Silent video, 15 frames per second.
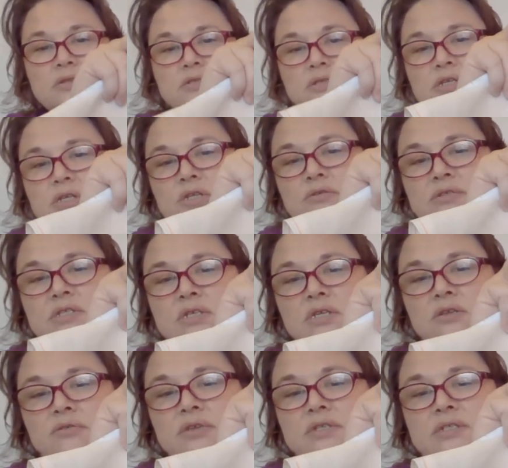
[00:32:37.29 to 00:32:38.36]
Can you see,
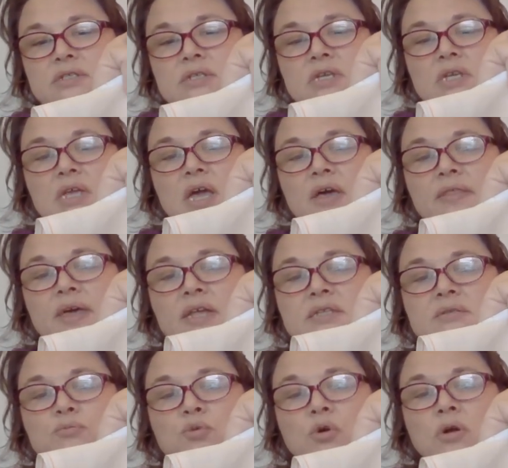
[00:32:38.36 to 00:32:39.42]
you can see how
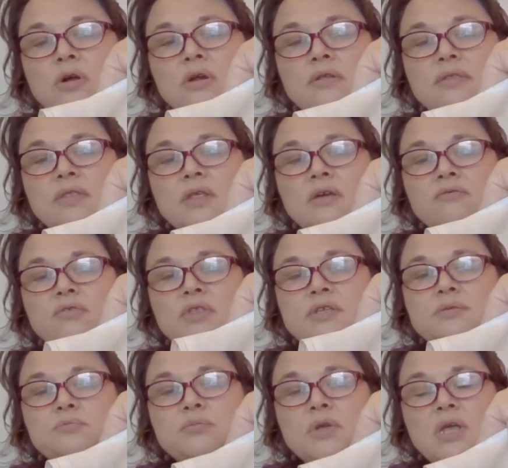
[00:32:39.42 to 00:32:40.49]
that's more this,